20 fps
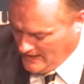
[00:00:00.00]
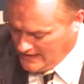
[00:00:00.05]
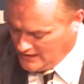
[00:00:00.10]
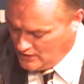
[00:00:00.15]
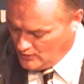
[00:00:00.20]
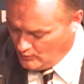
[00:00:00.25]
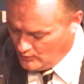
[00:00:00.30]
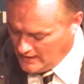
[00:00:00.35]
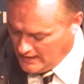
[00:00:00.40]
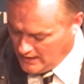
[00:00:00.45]

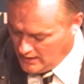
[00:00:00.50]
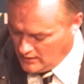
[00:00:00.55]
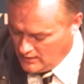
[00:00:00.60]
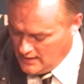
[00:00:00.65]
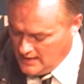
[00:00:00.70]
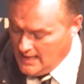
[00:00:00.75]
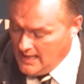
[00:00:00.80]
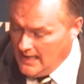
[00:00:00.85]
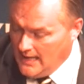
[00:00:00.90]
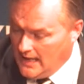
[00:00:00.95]
career,
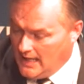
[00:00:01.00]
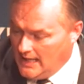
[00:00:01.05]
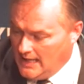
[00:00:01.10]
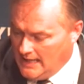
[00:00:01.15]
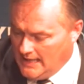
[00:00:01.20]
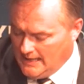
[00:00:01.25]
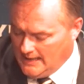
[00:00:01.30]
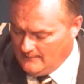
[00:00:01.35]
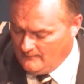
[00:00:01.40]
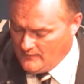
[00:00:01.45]

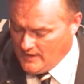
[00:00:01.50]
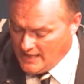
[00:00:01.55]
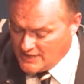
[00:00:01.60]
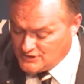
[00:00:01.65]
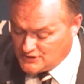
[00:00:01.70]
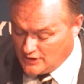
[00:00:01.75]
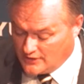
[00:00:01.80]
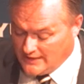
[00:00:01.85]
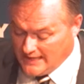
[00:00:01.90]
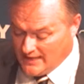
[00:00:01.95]
I
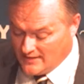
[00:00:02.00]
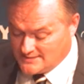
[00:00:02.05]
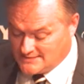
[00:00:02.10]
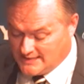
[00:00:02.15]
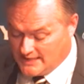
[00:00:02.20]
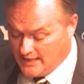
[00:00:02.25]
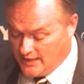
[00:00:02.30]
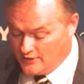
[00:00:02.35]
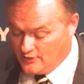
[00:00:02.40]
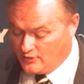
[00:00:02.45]
started out as an
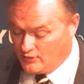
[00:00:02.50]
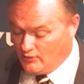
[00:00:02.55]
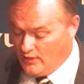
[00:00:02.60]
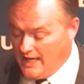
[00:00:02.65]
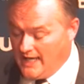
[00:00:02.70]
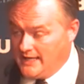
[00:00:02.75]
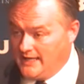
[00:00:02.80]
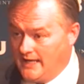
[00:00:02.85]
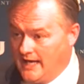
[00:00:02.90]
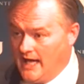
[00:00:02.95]

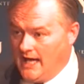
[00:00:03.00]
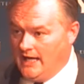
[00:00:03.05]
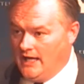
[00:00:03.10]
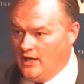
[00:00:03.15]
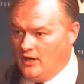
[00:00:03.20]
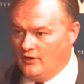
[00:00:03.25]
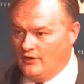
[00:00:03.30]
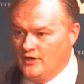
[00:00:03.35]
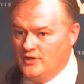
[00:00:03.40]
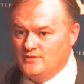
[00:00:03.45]
undergrad in
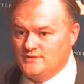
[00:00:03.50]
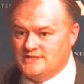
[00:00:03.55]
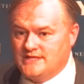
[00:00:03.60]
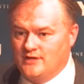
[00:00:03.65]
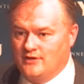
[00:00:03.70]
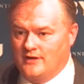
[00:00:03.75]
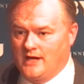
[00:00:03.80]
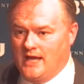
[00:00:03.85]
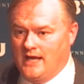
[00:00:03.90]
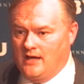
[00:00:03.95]
IR. And who's here
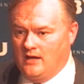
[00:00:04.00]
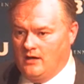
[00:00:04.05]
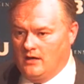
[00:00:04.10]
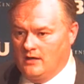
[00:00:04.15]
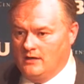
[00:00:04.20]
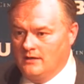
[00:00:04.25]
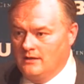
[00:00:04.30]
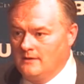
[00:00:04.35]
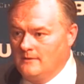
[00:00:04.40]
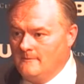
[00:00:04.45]
in
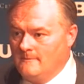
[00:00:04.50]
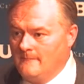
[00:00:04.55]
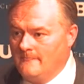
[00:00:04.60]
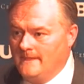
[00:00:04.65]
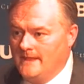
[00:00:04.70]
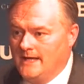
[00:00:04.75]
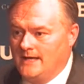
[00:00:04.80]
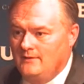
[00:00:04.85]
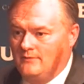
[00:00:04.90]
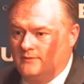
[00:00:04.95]
IR?
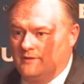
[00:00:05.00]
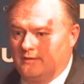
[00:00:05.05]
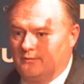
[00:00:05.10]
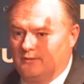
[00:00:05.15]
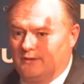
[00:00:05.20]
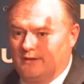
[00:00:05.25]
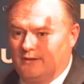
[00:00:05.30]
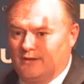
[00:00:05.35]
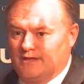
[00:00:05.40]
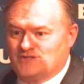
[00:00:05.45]
Any
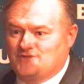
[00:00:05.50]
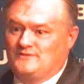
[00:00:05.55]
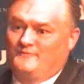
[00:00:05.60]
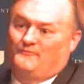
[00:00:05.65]
international?